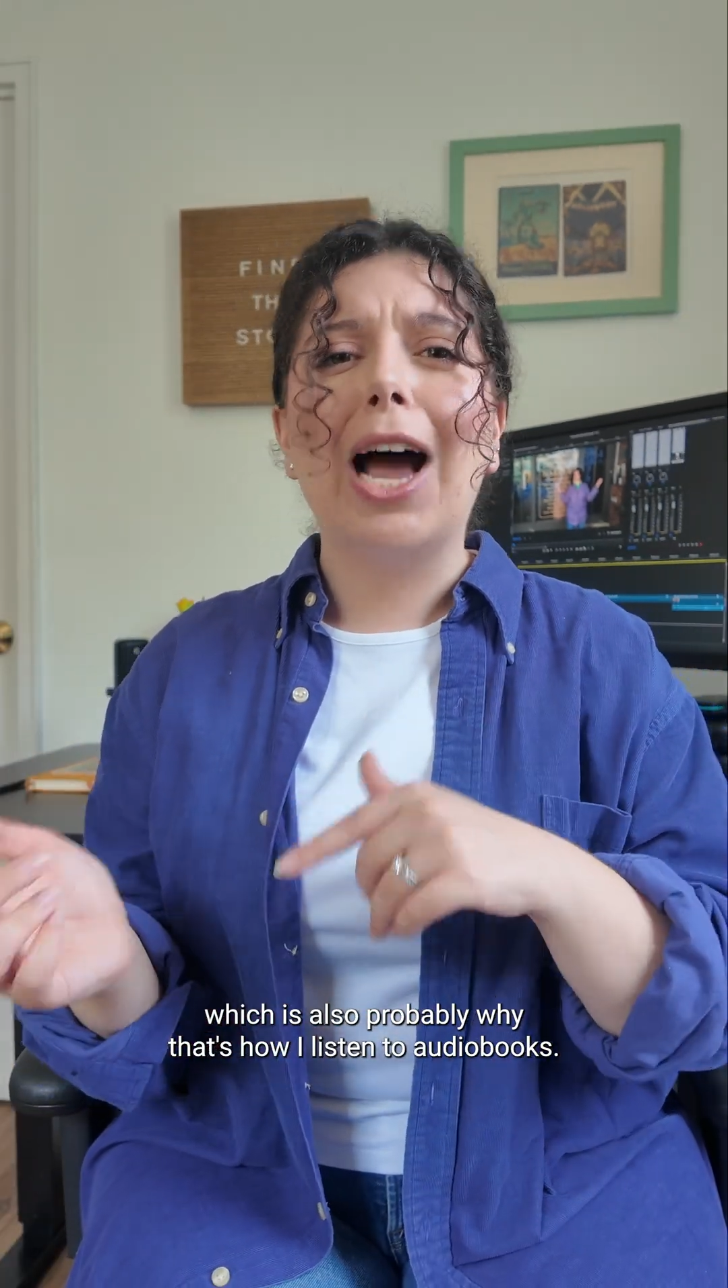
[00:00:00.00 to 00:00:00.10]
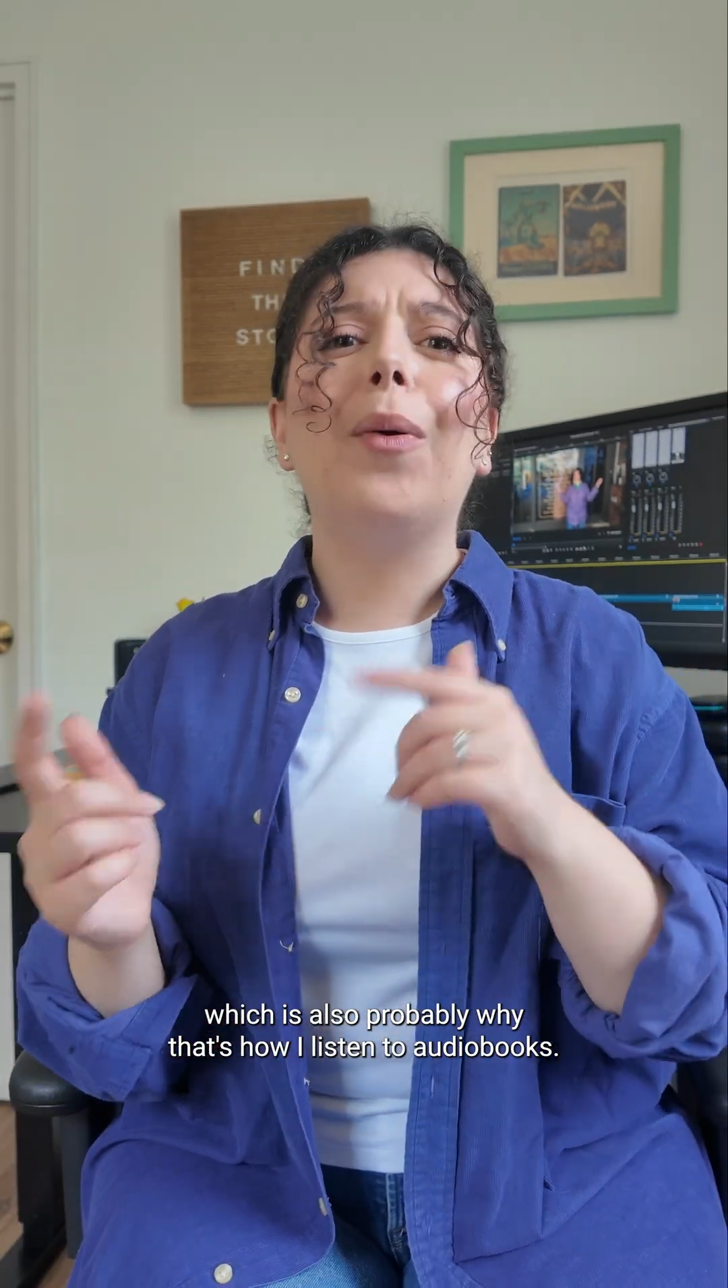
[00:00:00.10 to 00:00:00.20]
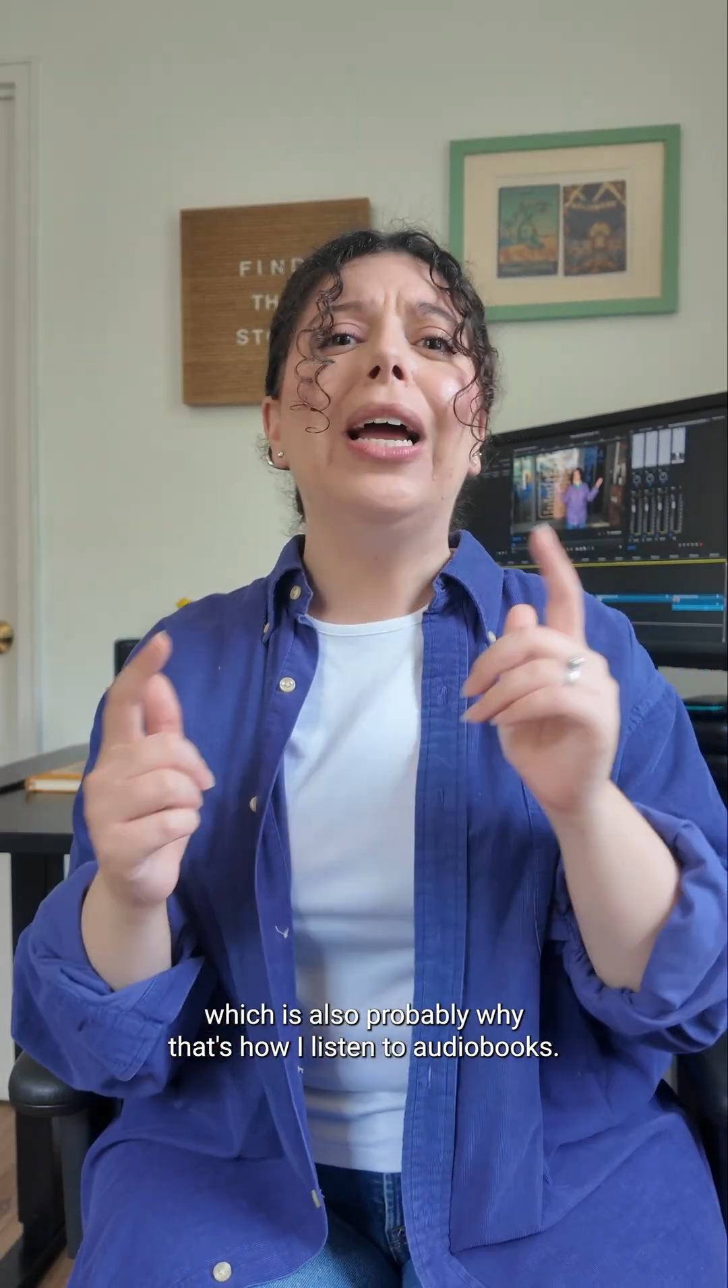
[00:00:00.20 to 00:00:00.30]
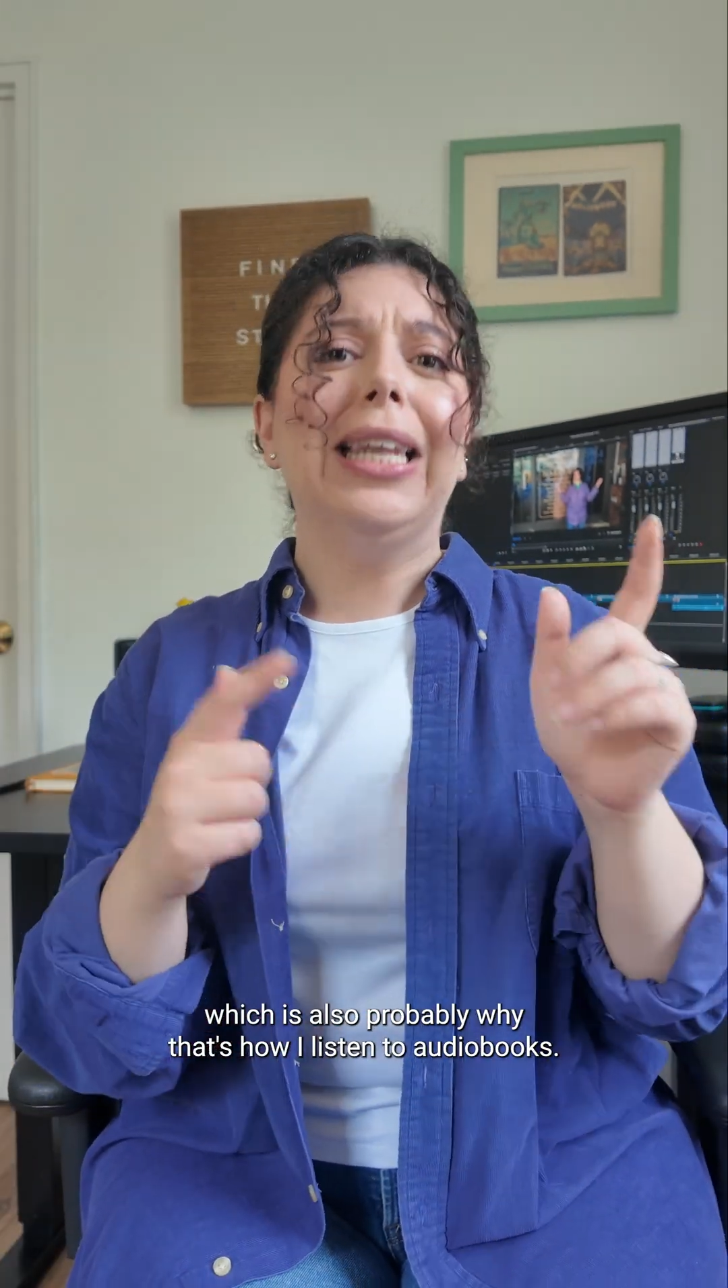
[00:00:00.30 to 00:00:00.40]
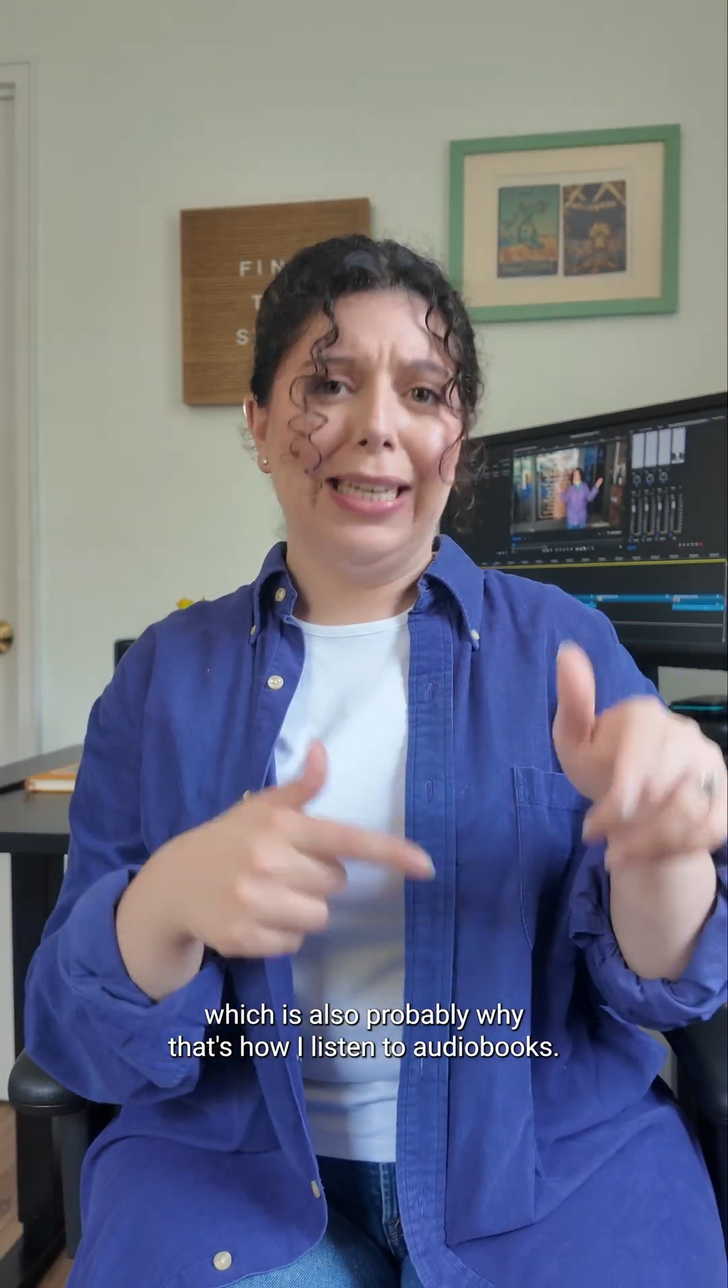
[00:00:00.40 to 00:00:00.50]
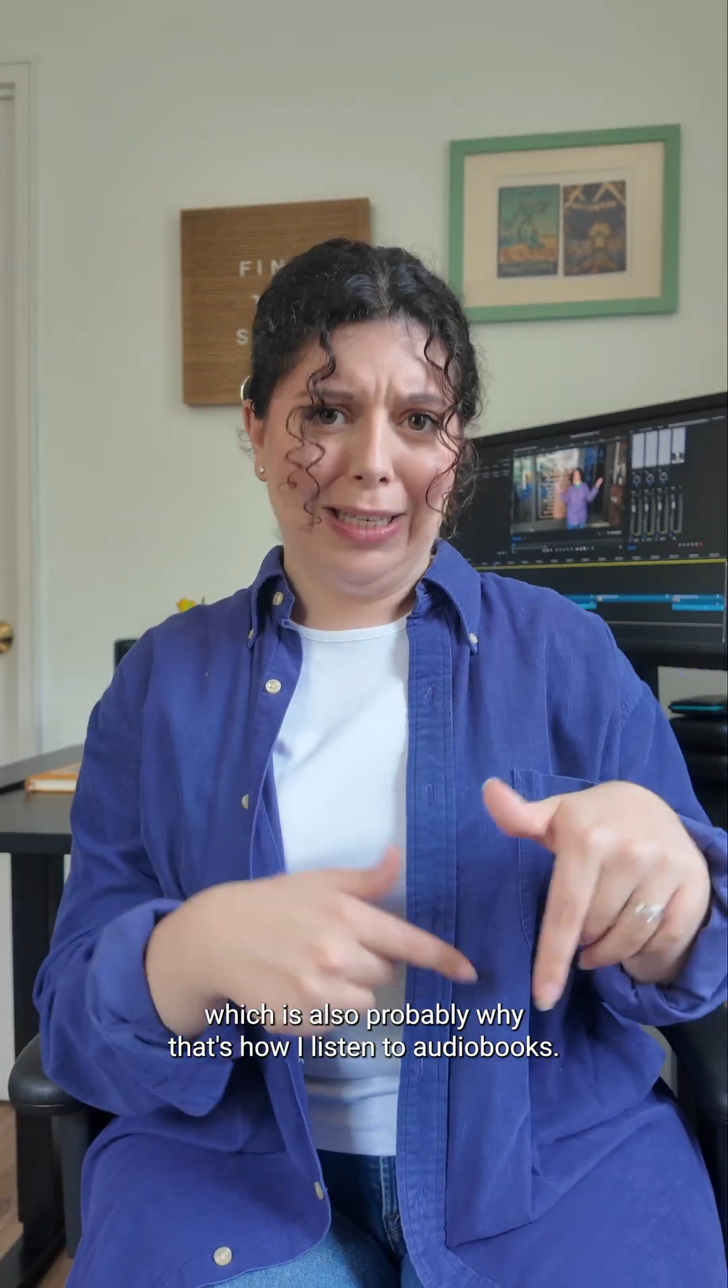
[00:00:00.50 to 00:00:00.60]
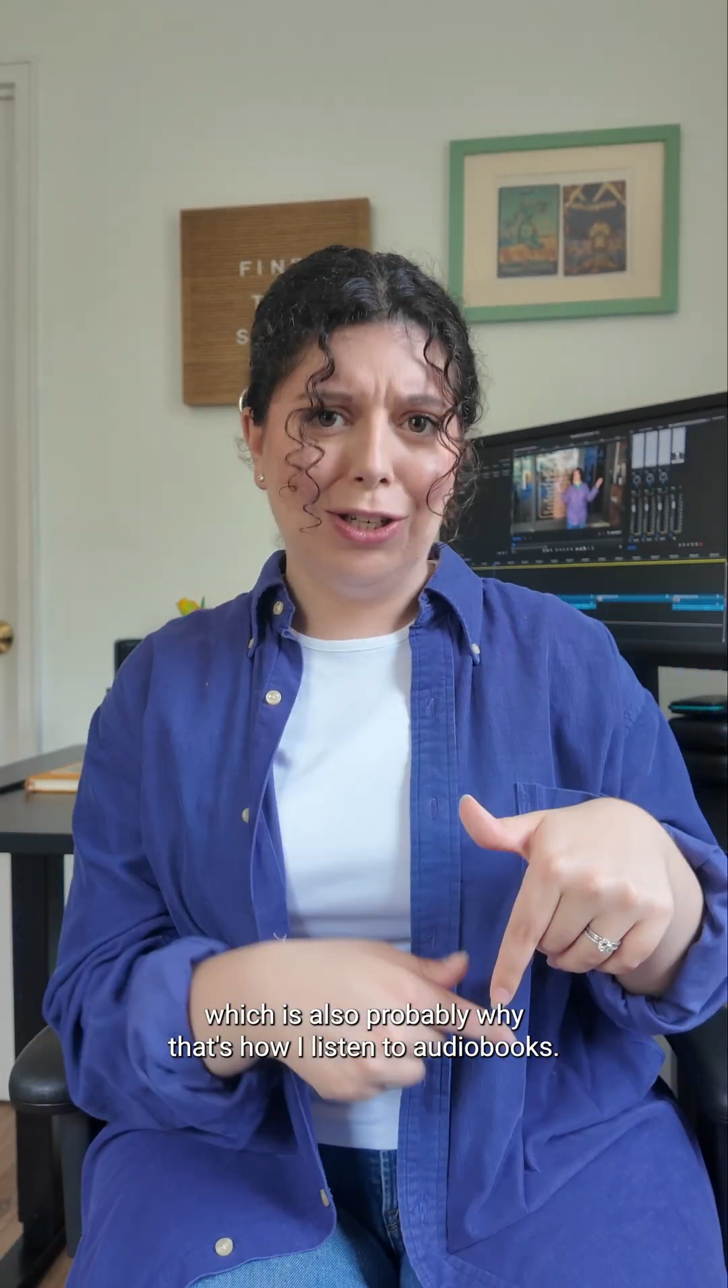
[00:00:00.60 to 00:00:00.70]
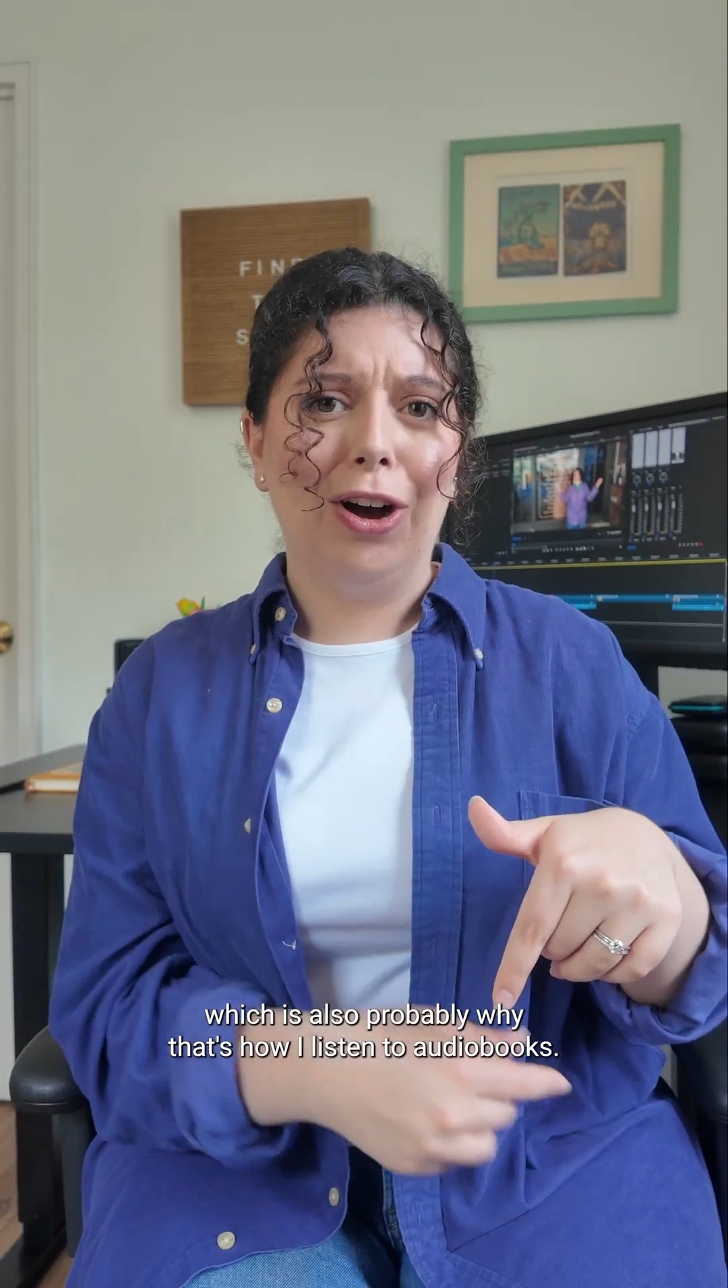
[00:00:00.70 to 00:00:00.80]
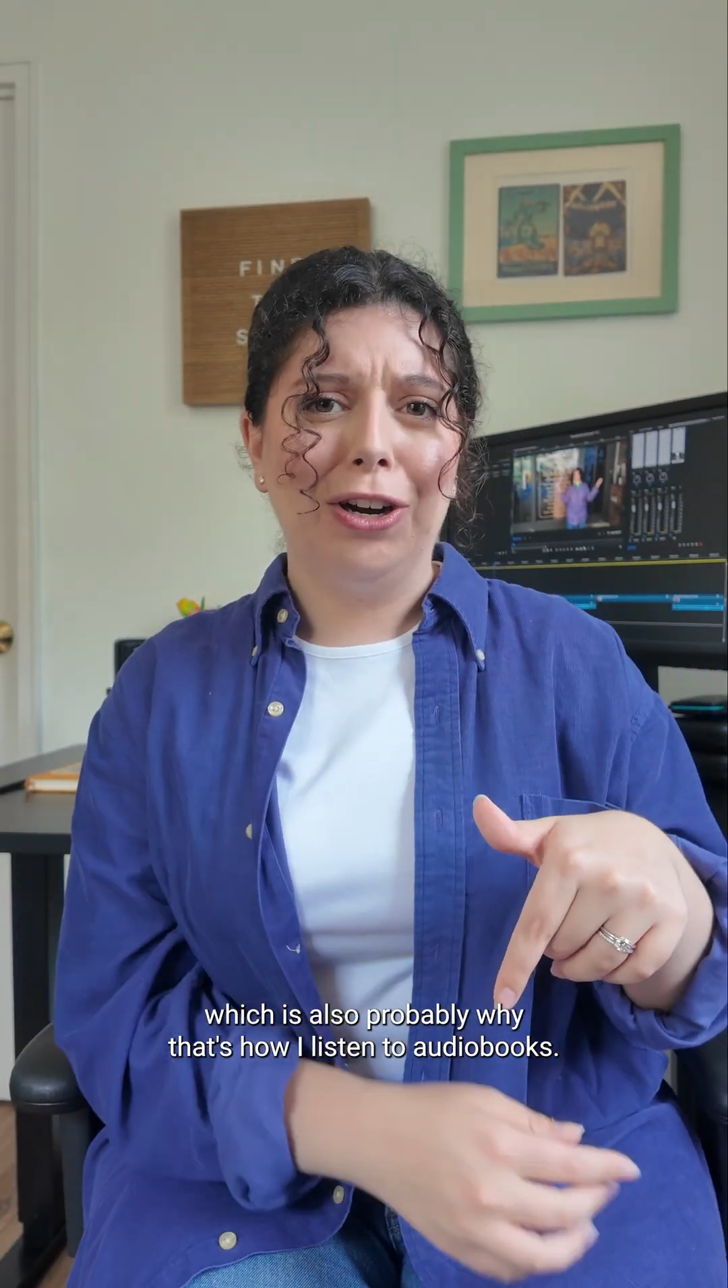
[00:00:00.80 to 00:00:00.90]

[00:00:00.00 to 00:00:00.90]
how I listen to